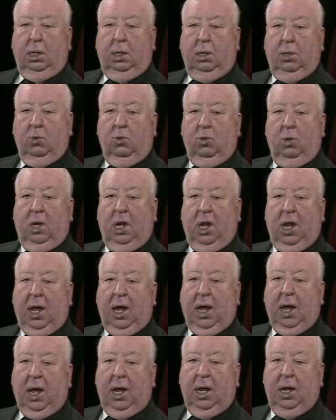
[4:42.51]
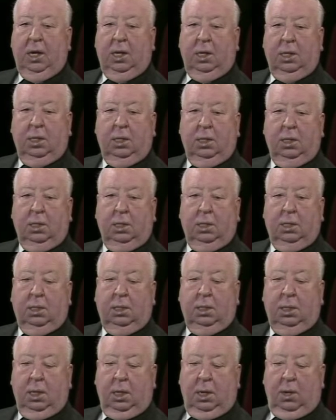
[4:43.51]
to
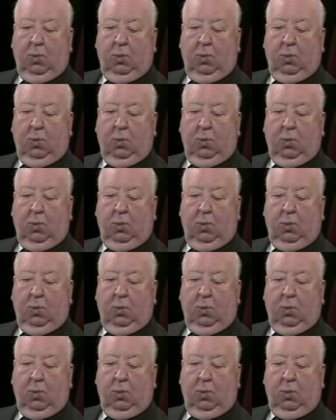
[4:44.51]
lines,